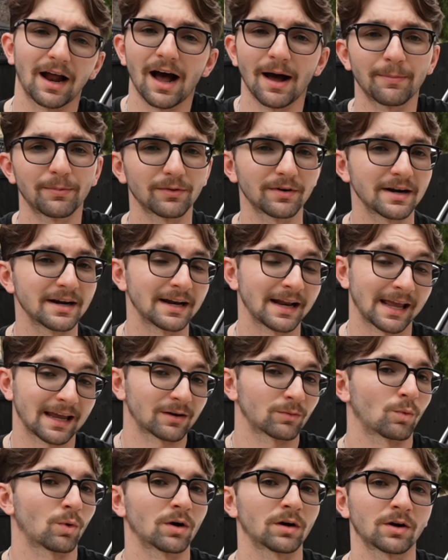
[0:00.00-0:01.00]
operate,
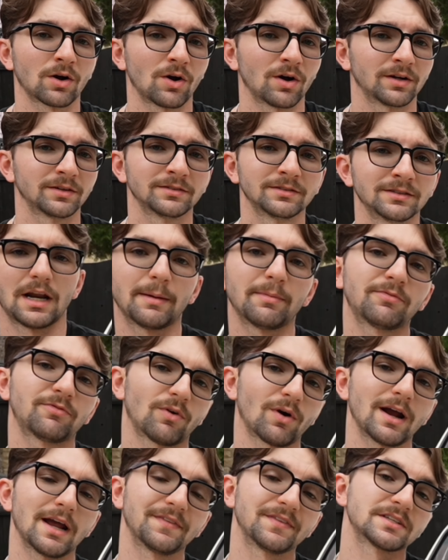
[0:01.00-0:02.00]
and work on. Now,
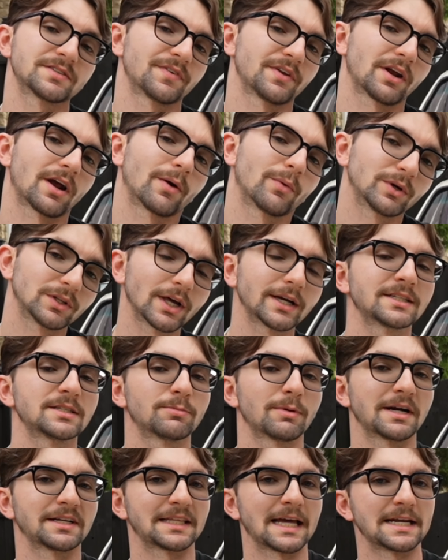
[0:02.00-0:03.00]
before I end this video, I would like to
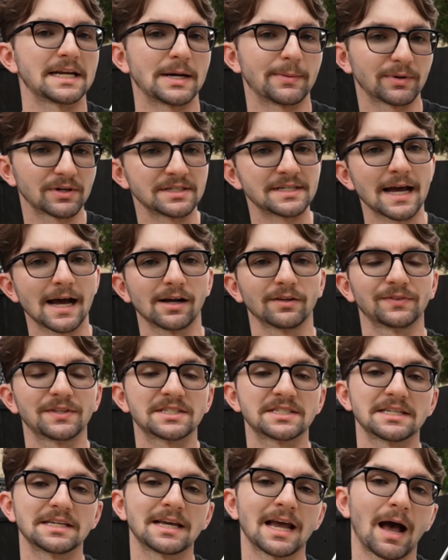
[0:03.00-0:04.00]
break that number down to
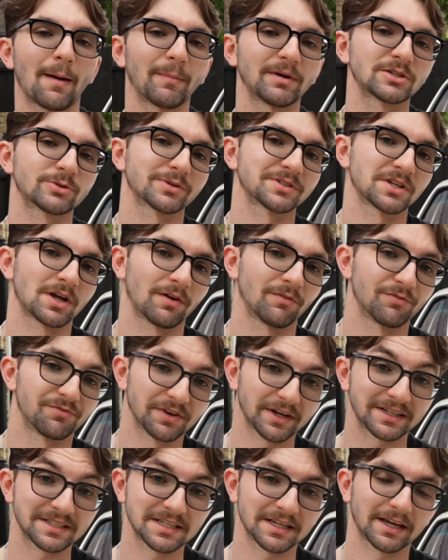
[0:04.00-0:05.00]
see how much was on
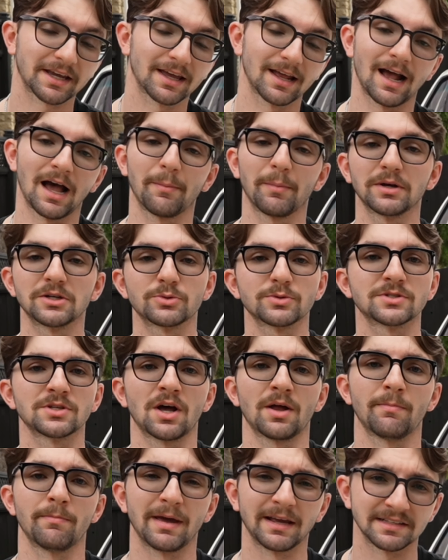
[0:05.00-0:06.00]
fixing it, how much was
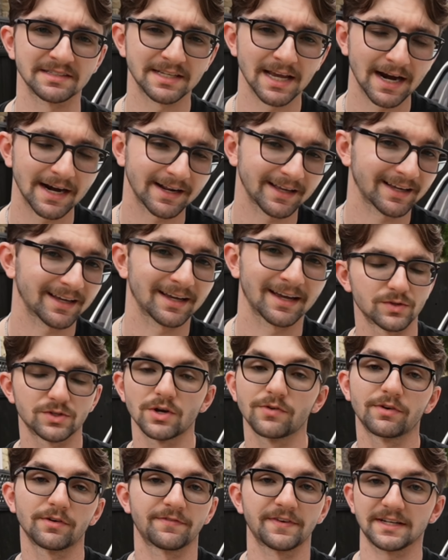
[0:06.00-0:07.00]
on maintaining it.
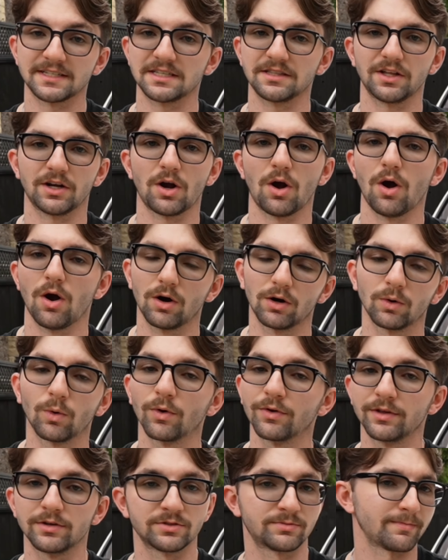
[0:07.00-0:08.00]
So for fixing the car
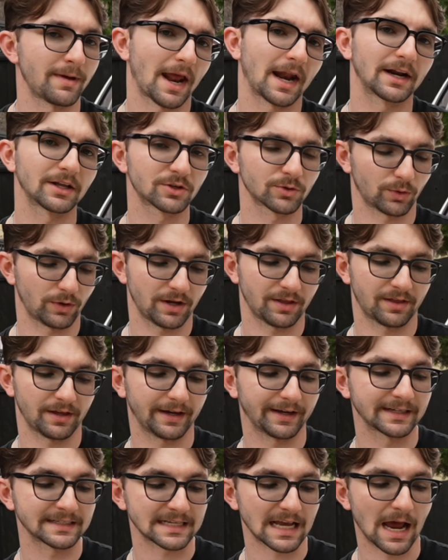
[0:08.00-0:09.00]
or those mandatory
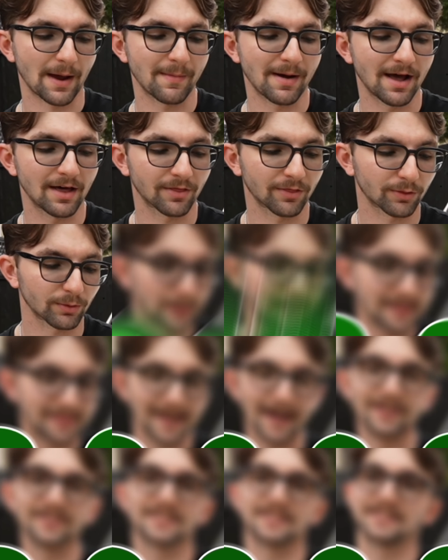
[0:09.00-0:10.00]
things, I'm at
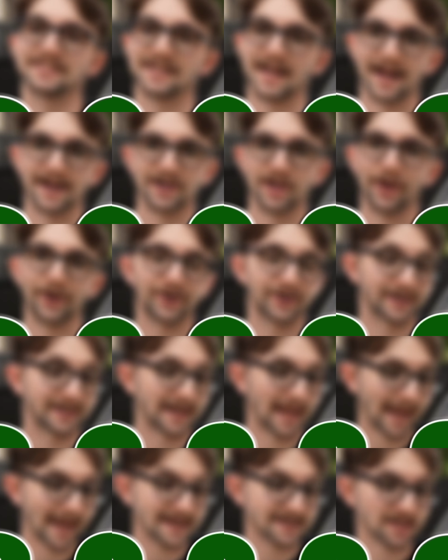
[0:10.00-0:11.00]

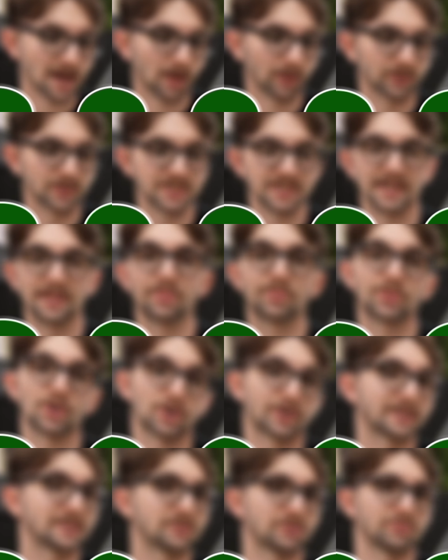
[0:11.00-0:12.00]

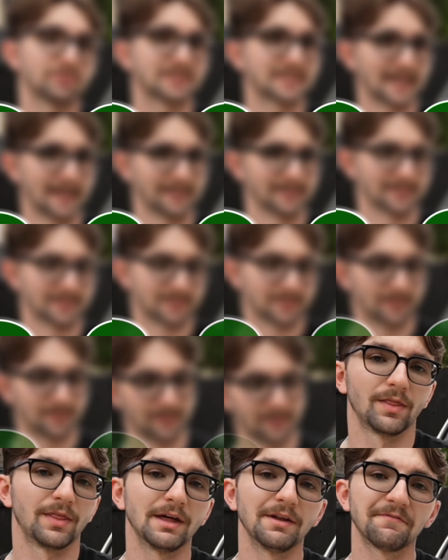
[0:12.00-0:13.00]
$3,908.32.
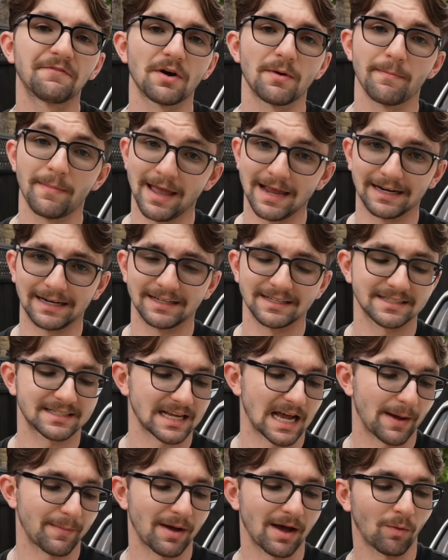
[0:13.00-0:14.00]
Then for maintenance,
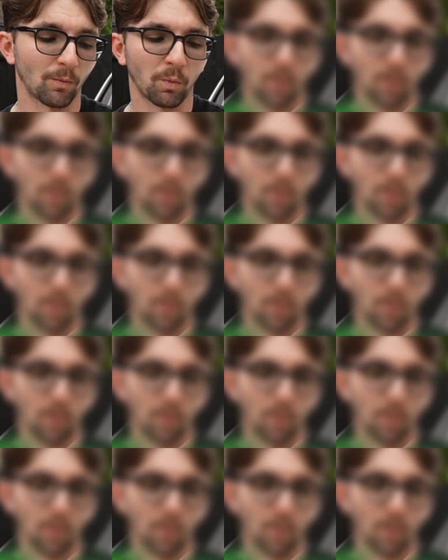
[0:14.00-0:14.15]
I'm at